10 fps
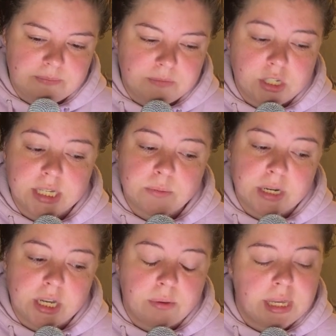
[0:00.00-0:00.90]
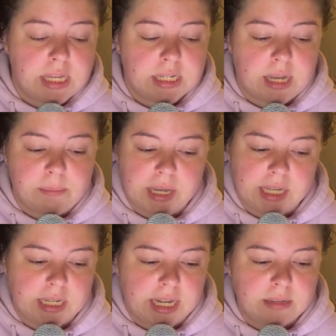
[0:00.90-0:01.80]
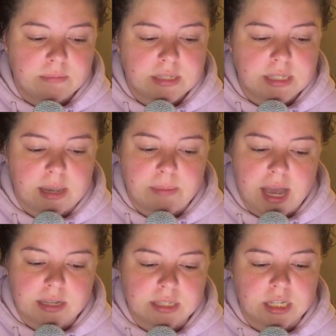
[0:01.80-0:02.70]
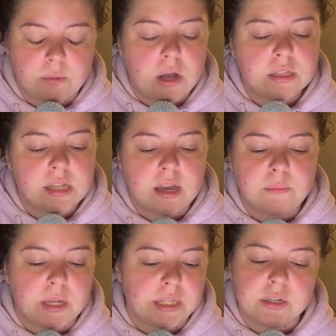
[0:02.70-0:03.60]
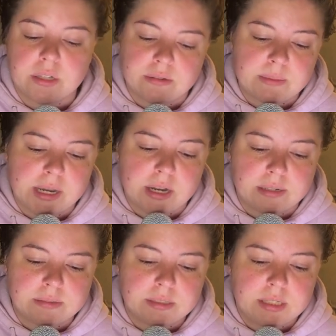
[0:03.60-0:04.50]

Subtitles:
Do you guys want to go eat and come back at night? Sam asks and you all nod, putting your clothes back on.